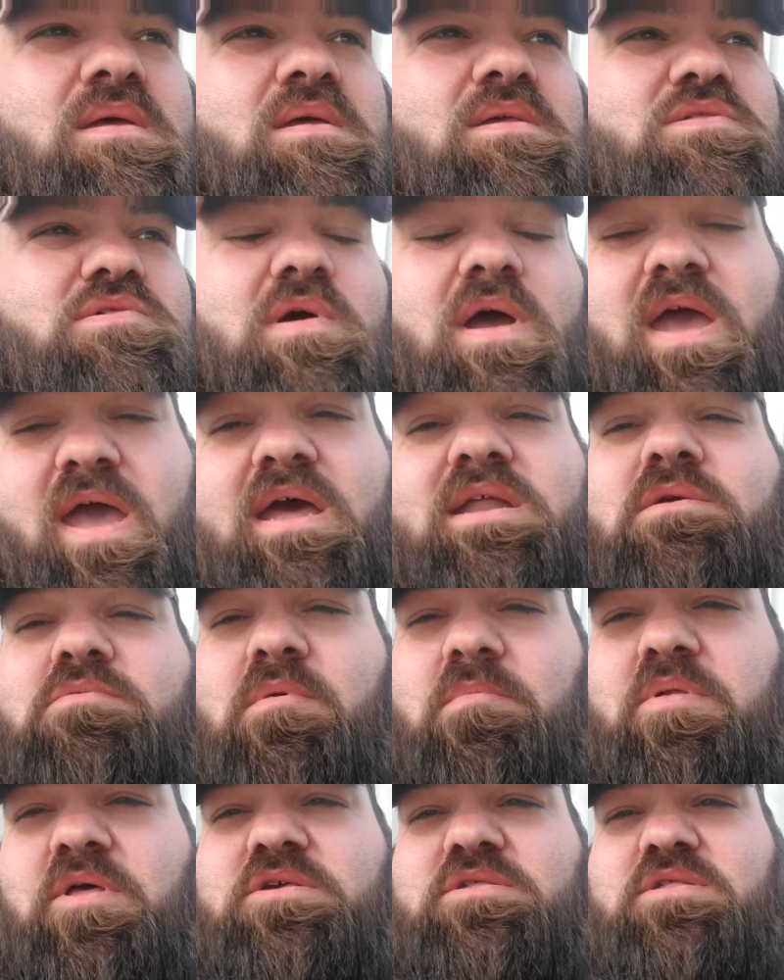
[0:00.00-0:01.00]
So I had to
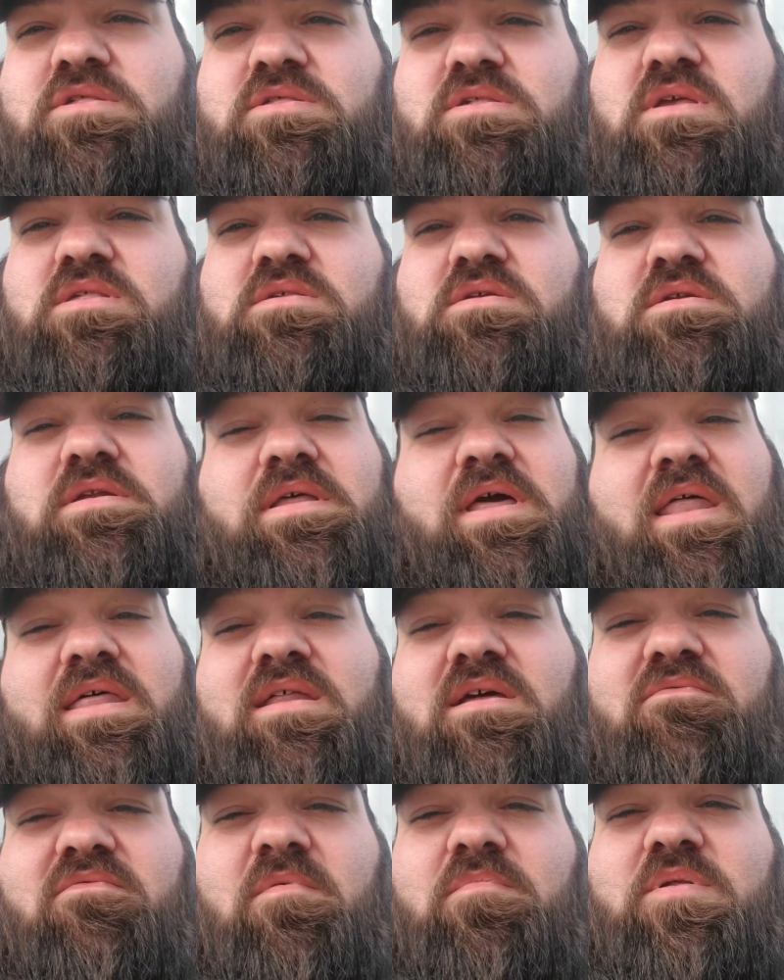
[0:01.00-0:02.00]
replace the sensor. Now that
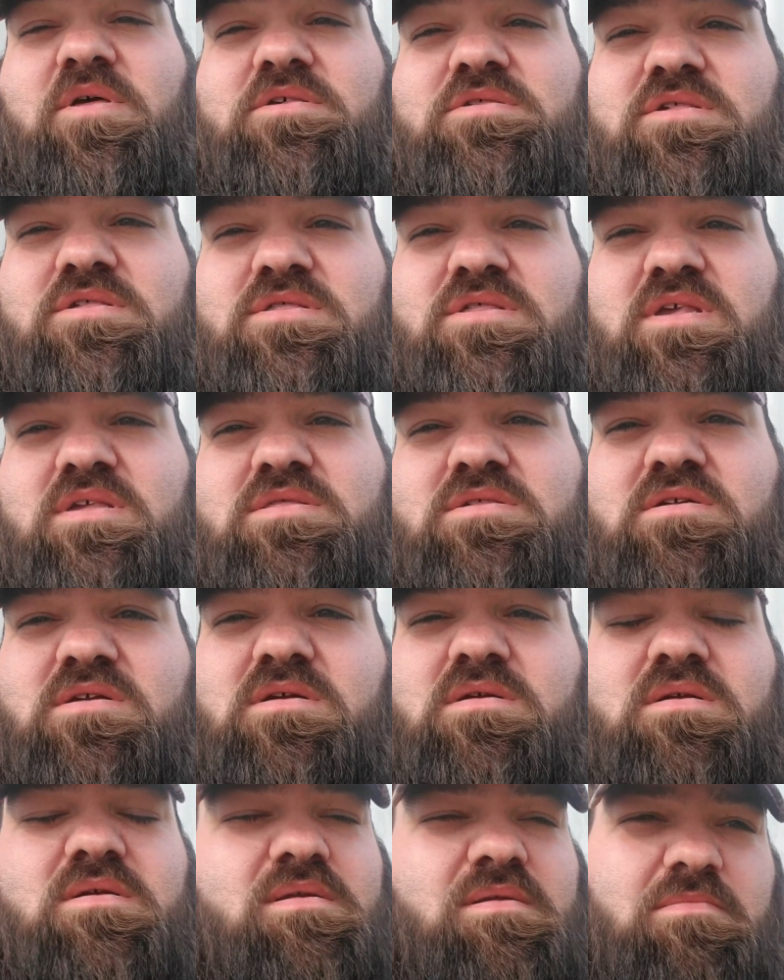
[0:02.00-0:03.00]
I've replaced the
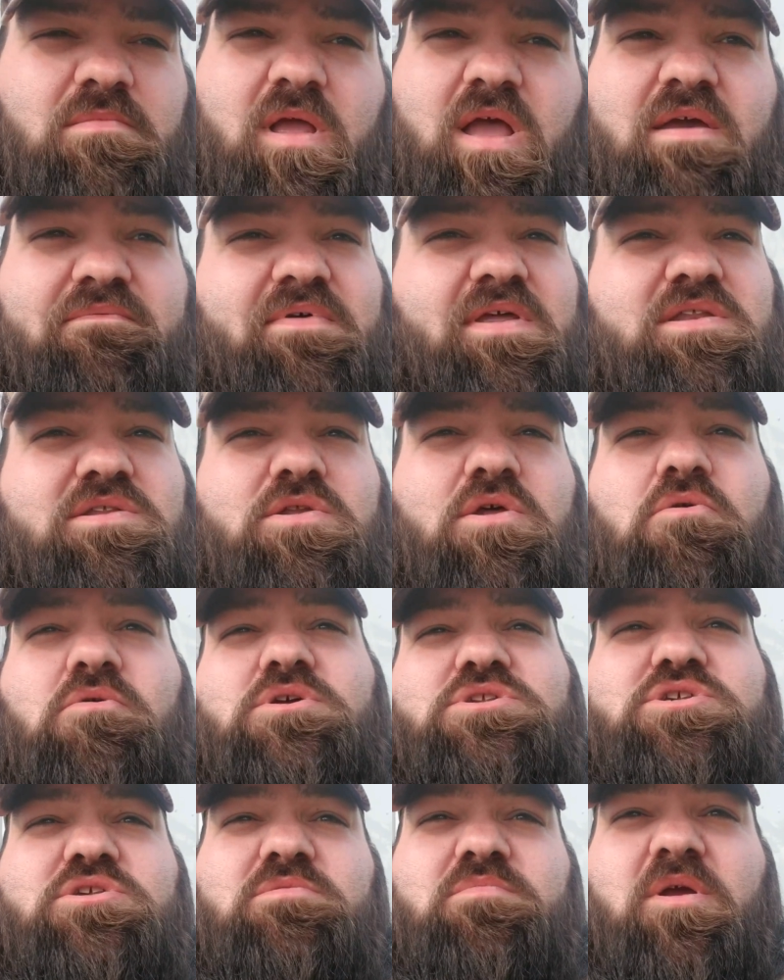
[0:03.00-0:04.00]
sensor, I've had no
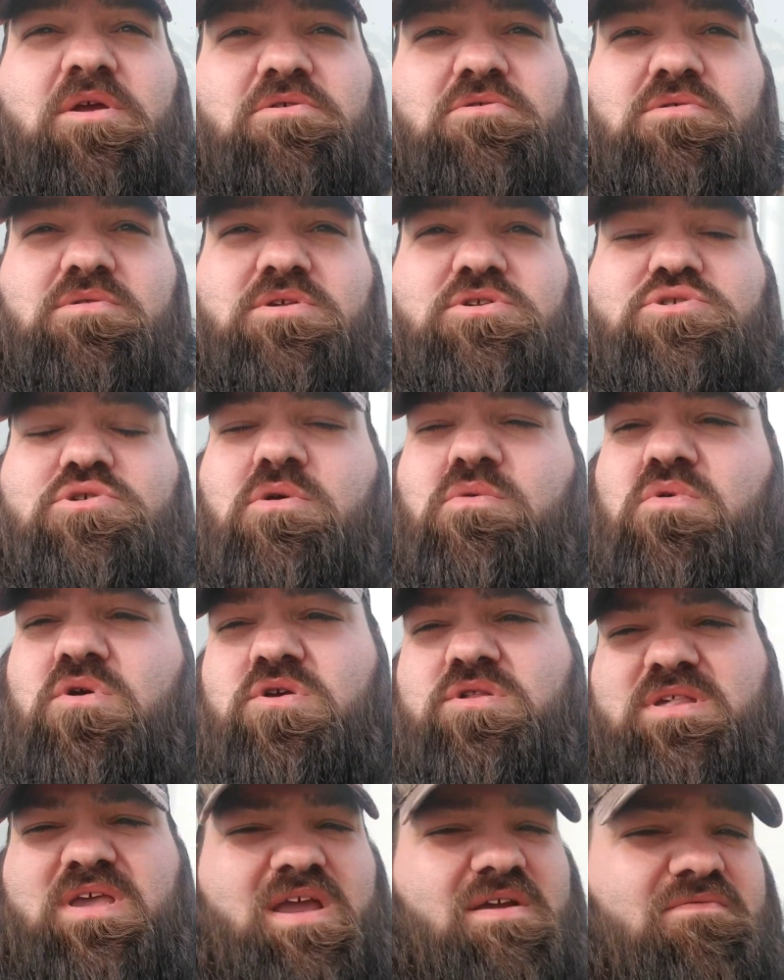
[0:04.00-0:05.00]
issues. My cruise control
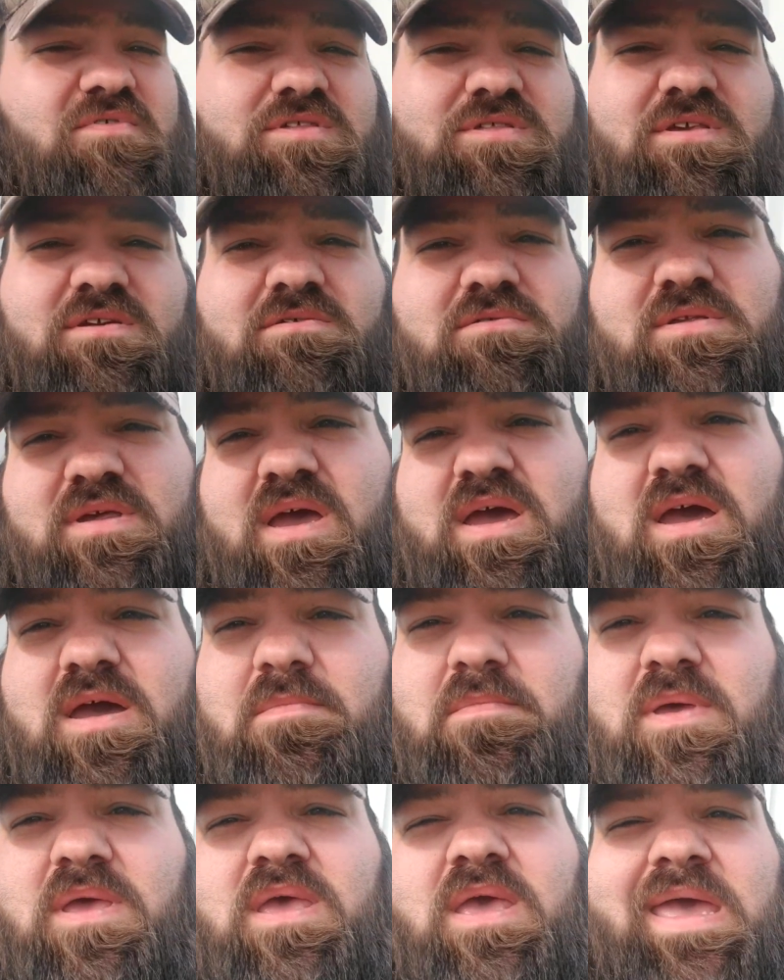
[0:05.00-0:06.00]
works every single
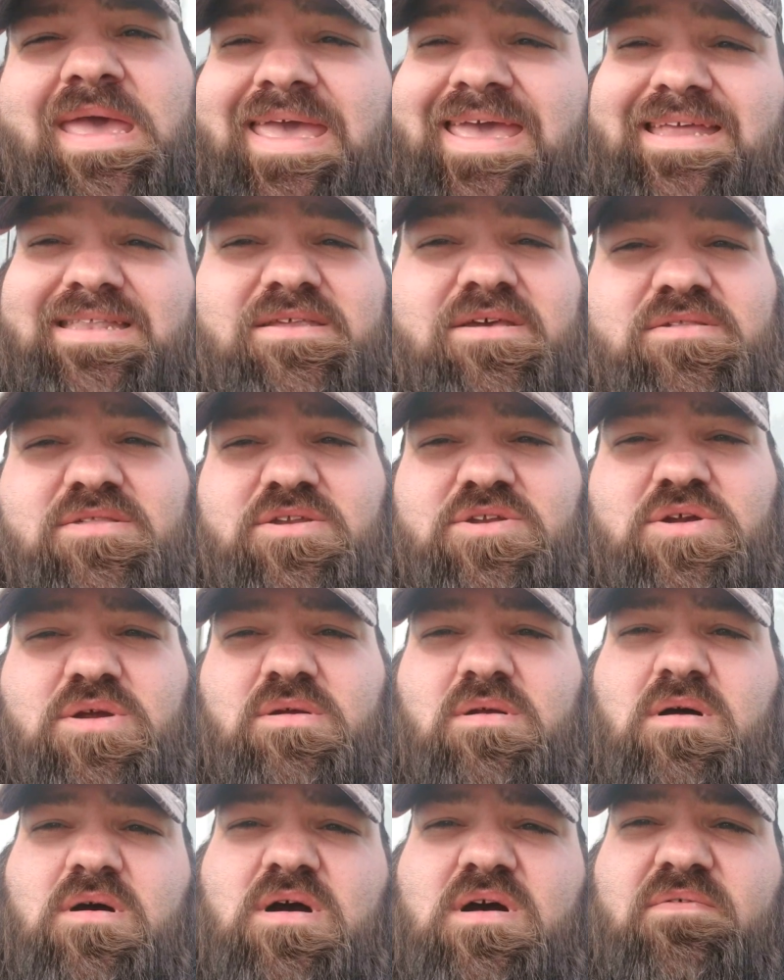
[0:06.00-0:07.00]
time. It doesn't
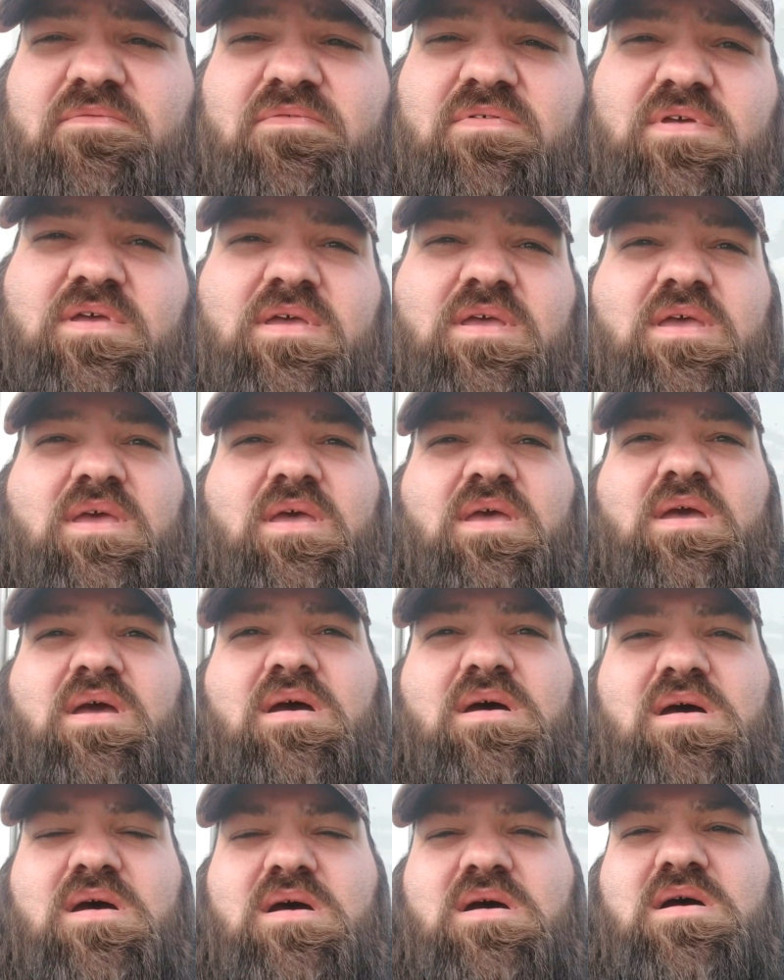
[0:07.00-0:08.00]
turn
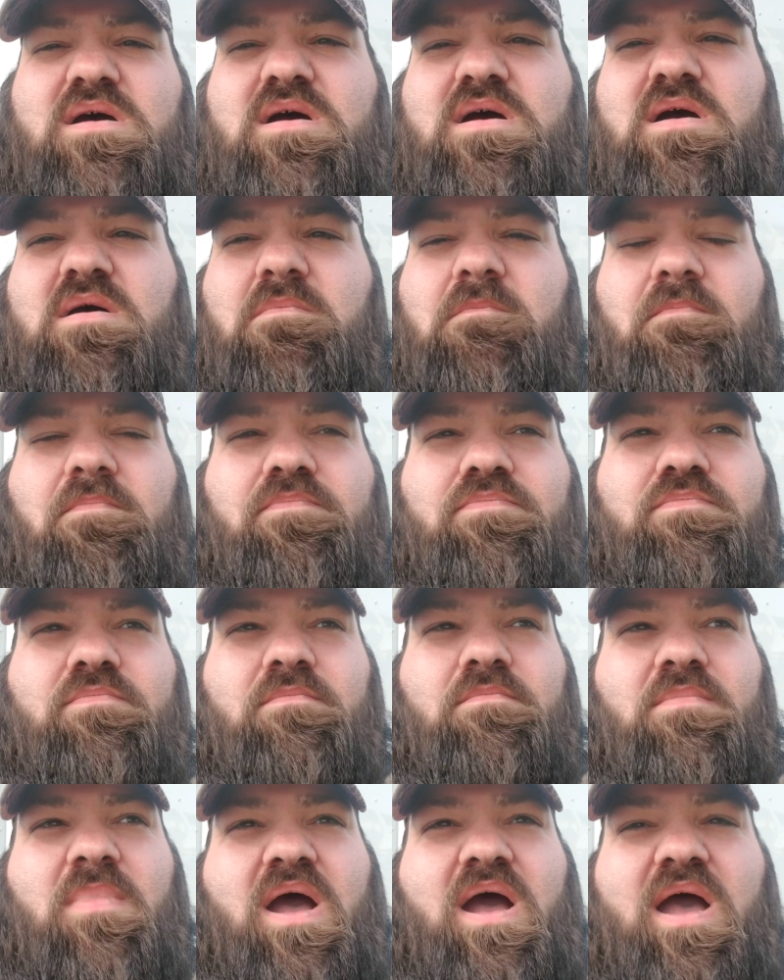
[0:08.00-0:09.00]
off. Um,
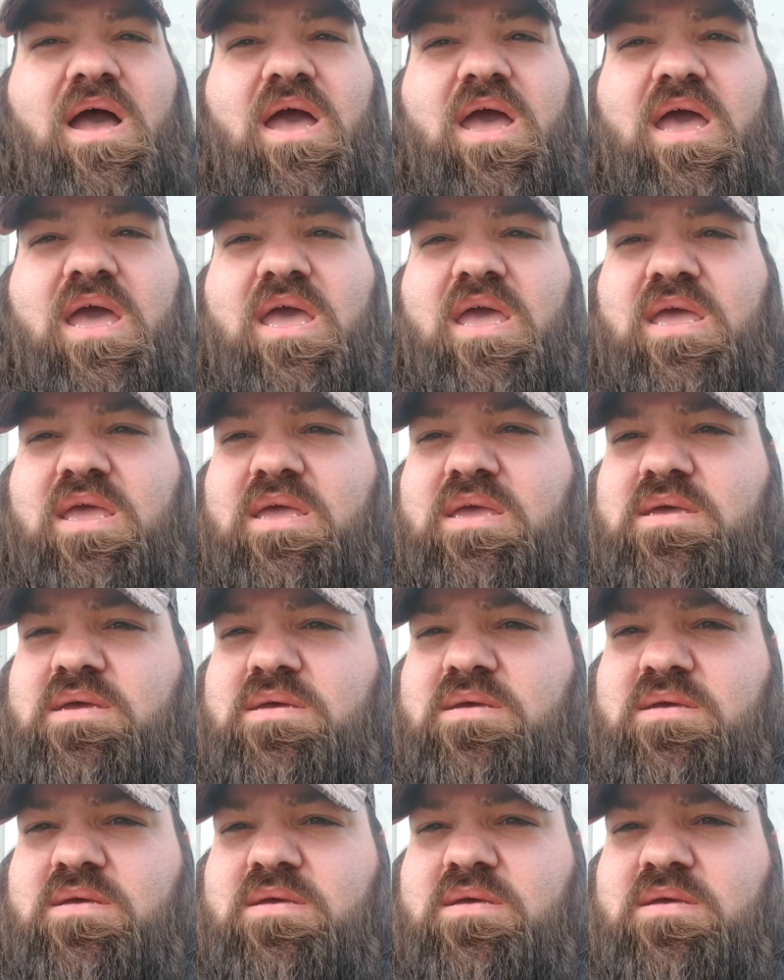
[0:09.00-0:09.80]
my